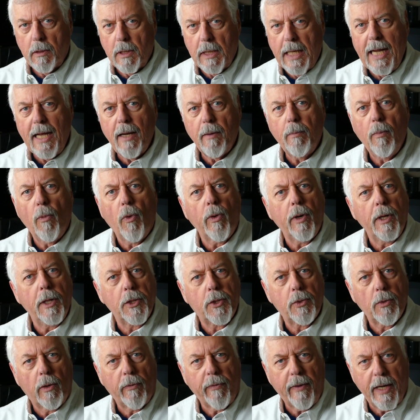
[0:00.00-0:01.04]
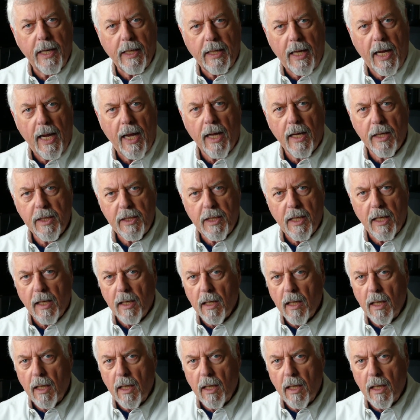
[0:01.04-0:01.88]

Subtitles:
get more into overhead casting.